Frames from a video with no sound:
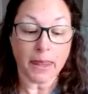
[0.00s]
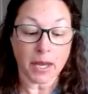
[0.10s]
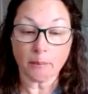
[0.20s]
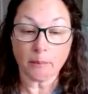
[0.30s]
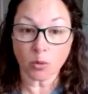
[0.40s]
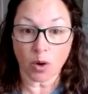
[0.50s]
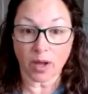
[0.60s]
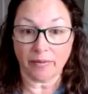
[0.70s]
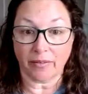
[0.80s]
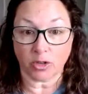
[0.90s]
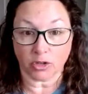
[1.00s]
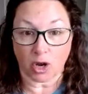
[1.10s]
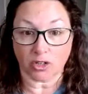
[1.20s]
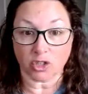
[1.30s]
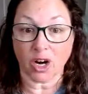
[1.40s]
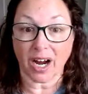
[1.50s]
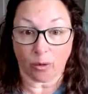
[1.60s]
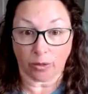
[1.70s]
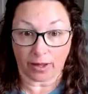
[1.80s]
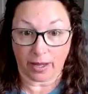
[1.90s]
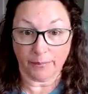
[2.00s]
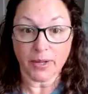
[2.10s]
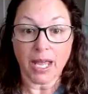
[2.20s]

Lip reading: Number one, that their dogs are healthy.